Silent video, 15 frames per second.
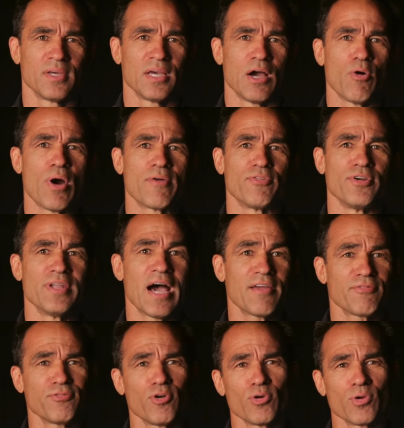However,
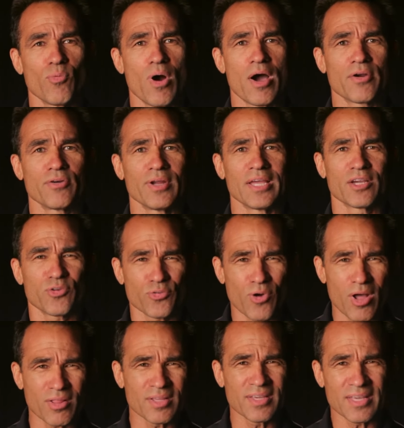not flowing water and
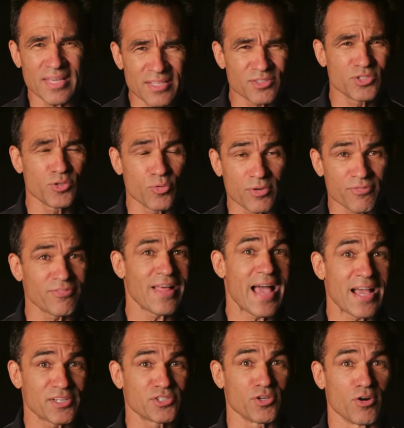crawling into a
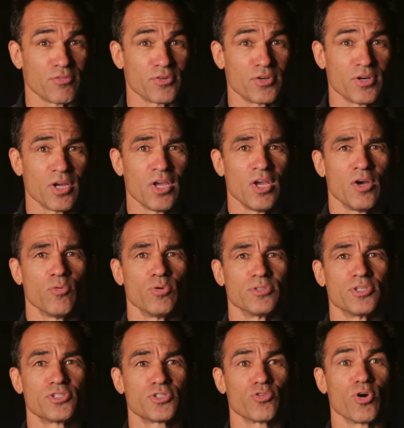flashover will
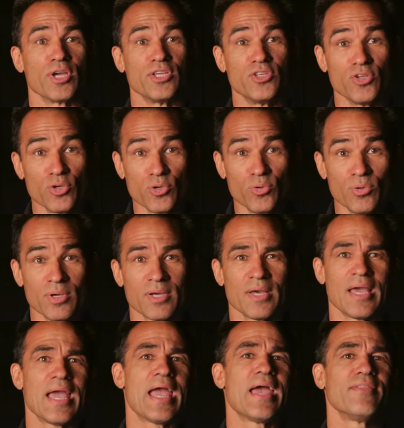destroy you
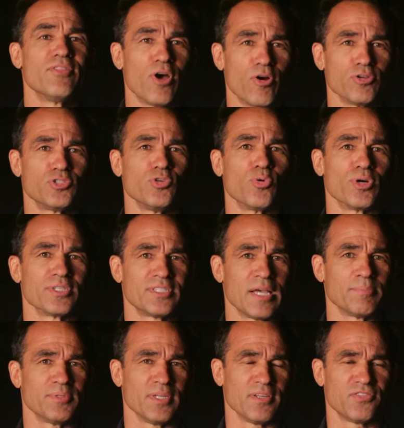and those you are
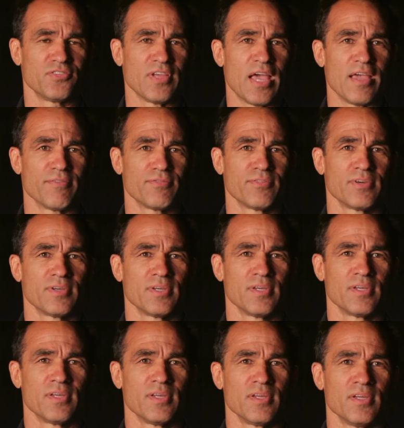attempting to save.
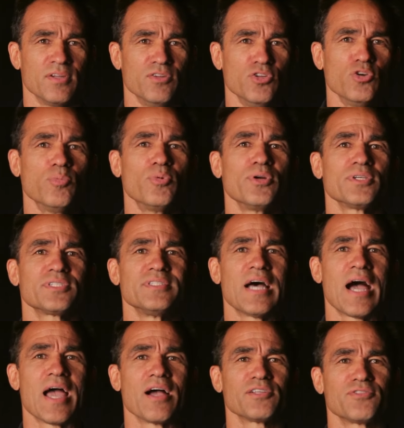Numerous
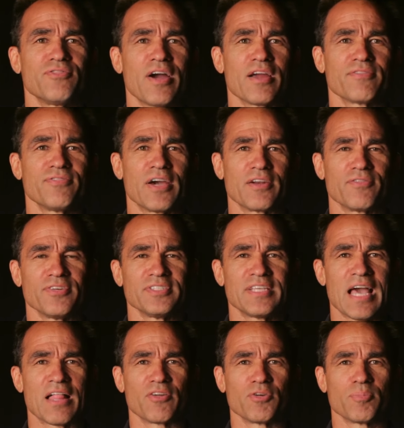NIOSH firefighter
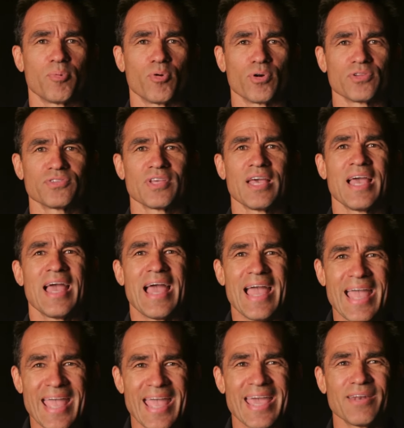fatality reports
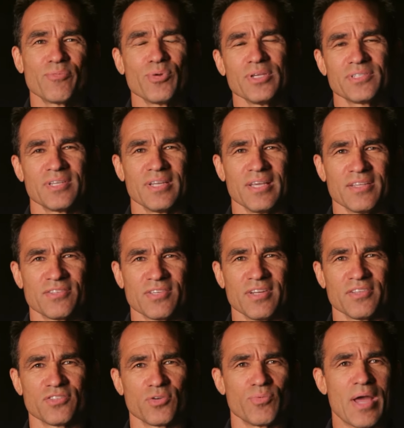and recent
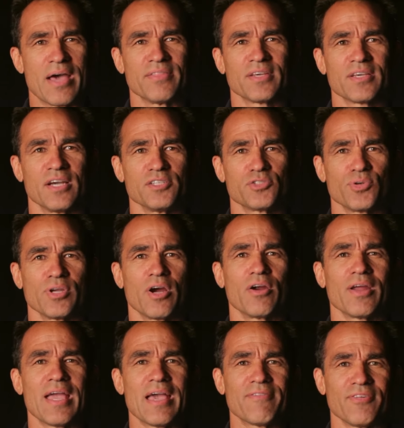incidents around the country
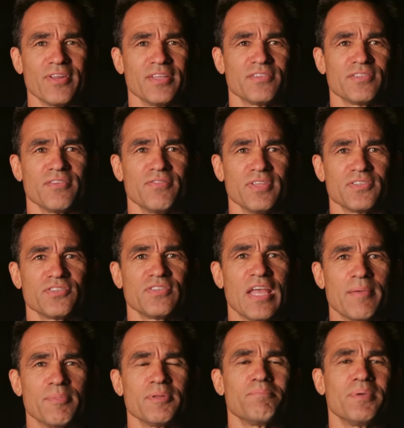are evidence of this
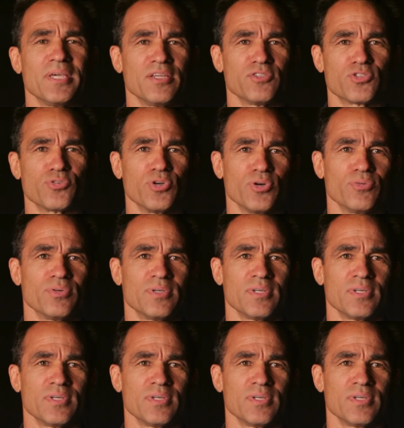statement being true.